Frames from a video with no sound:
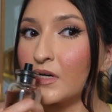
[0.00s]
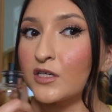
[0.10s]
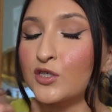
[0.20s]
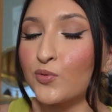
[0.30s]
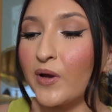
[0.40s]

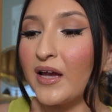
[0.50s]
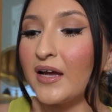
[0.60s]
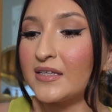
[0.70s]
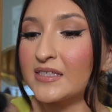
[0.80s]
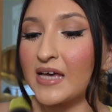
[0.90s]

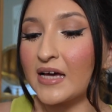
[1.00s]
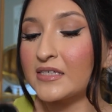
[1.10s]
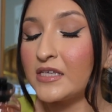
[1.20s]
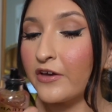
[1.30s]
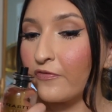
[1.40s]
Sweet,
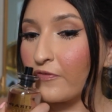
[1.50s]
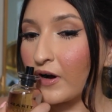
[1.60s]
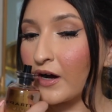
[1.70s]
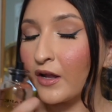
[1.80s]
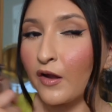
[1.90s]
sexy,
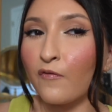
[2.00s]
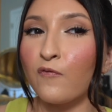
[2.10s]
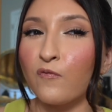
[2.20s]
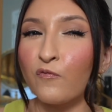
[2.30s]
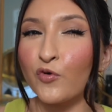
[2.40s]
fun,
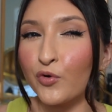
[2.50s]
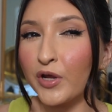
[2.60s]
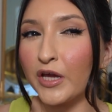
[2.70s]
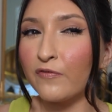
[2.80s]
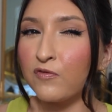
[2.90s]

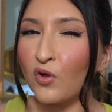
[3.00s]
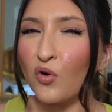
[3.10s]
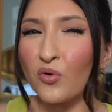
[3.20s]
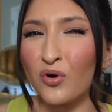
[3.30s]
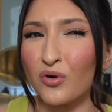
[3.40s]
fruity,
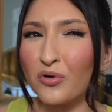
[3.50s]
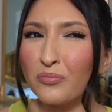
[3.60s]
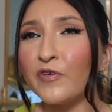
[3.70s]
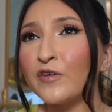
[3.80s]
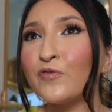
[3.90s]
floral.
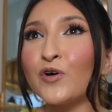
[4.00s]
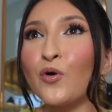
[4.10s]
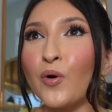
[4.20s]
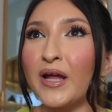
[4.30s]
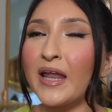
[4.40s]
Perfect for
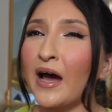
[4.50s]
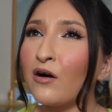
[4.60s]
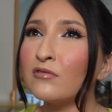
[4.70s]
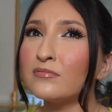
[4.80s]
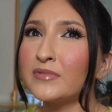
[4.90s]
going
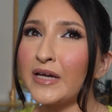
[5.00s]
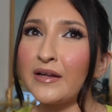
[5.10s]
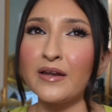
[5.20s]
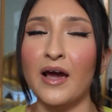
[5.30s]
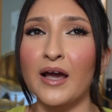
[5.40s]
out,
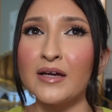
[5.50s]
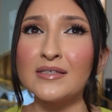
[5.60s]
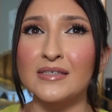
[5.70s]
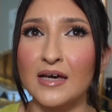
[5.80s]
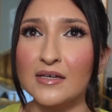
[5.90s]
date night,
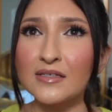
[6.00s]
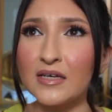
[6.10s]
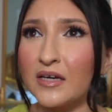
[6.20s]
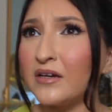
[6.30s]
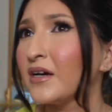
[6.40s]

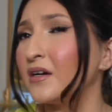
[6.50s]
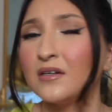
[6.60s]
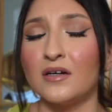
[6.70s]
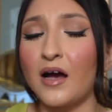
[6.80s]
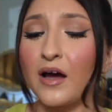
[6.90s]
sexy,
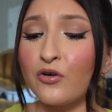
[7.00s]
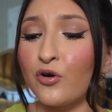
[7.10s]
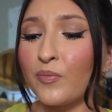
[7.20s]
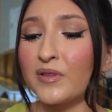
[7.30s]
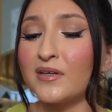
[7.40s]
I don't
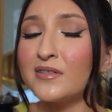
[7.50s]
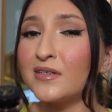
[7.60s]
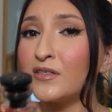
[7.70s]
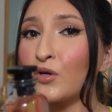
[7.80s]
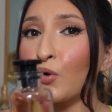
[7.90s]
know, but this
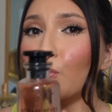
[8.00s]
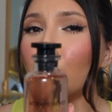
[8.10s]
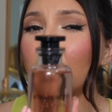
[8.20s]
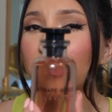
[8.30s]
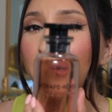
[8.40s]
is
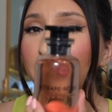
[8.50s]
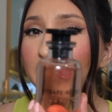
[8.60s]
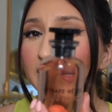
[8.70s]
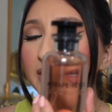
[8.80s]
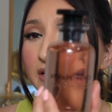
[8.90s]
really,
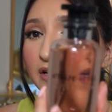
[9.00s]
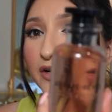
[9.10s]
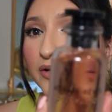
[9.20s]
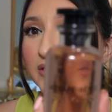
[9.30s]
really good.